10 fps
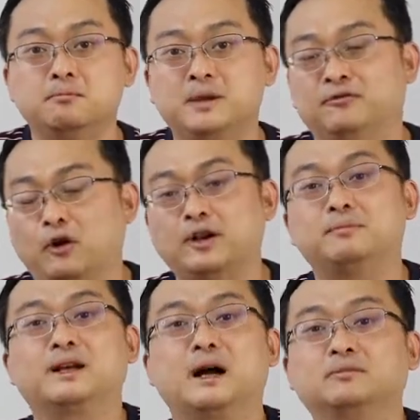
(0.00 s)
before
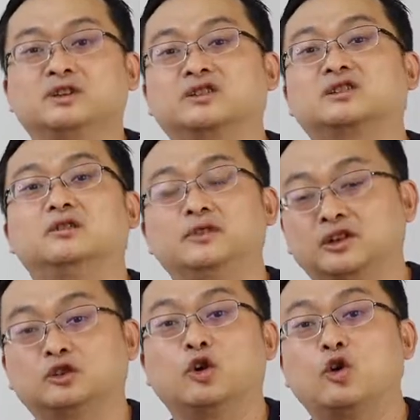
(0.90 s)
it becomes a
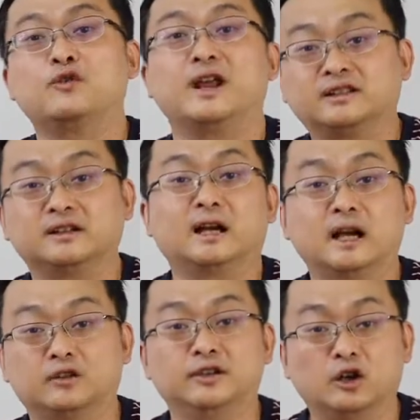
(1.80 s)
services-oriented
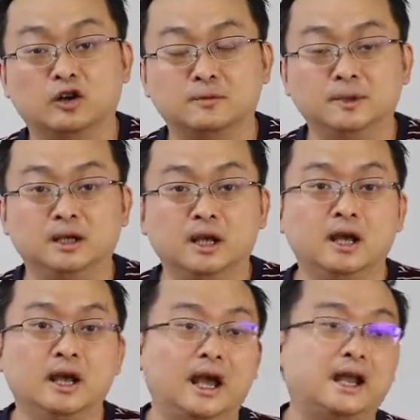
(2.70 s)
kind of economy.
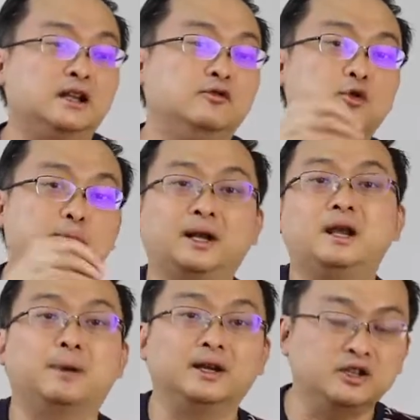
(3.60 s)
And if you
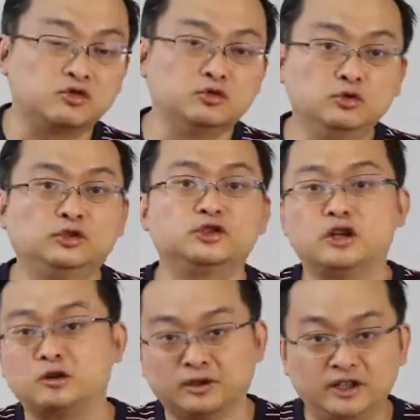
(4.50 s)
play by these rules,
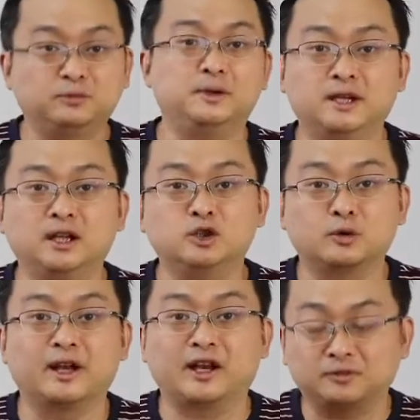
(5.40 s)
generally speaking, you
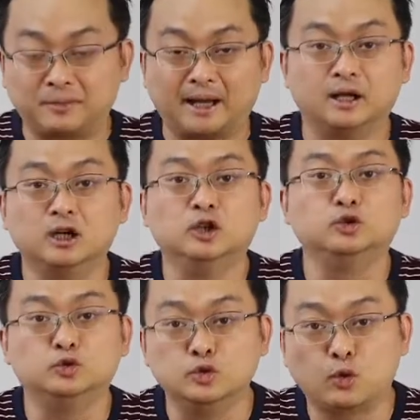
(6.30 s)
can expect
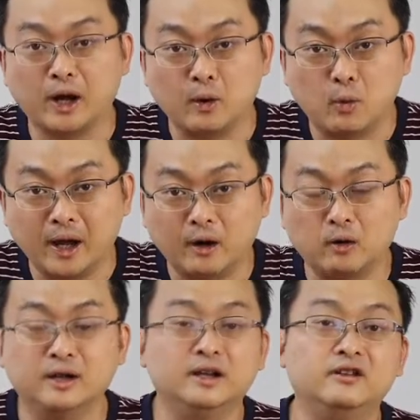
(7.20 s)
to do quite
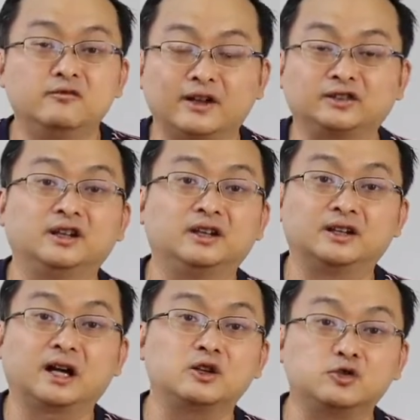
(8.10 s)
well investing
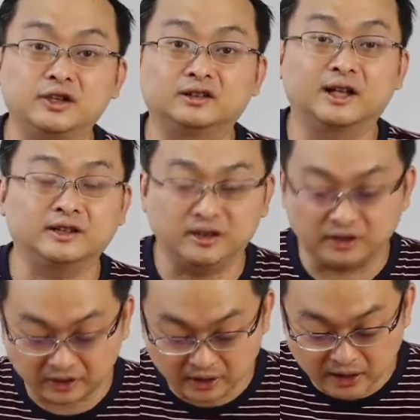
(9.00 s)
in countries like
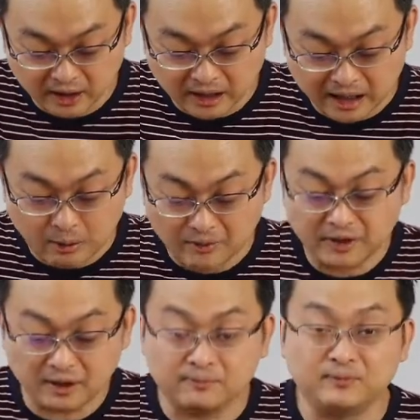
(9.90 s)
this.
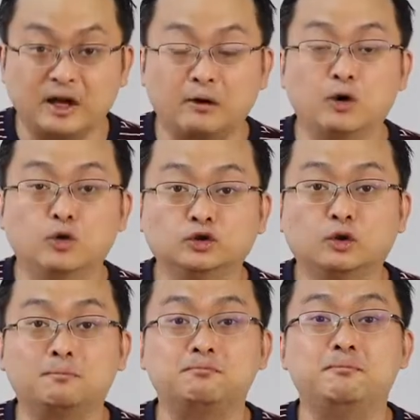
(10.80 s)
However, there are
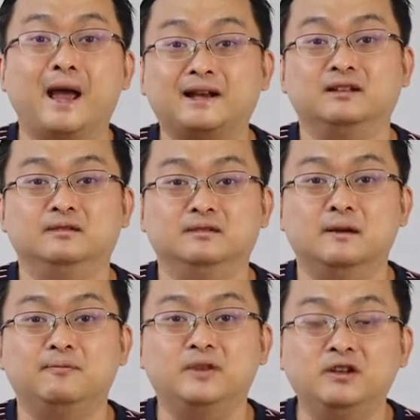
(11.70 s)
also bad
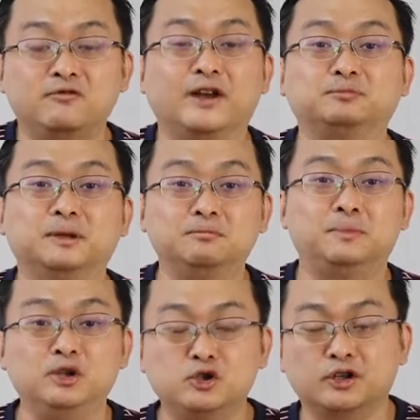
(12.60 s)
investment
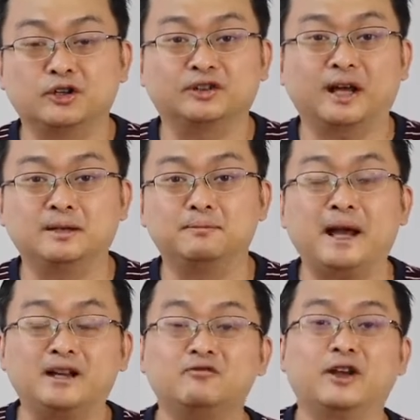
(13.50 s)
bingers, and the
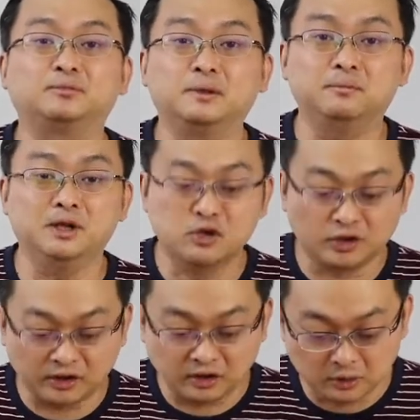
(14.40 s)
bad investment
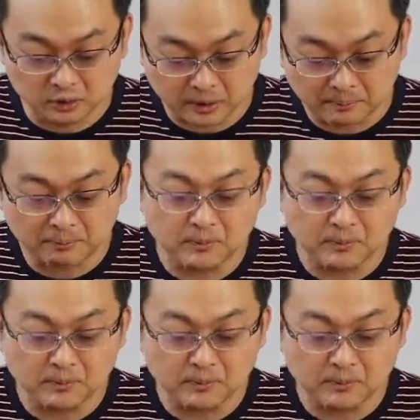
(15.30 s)
bingers include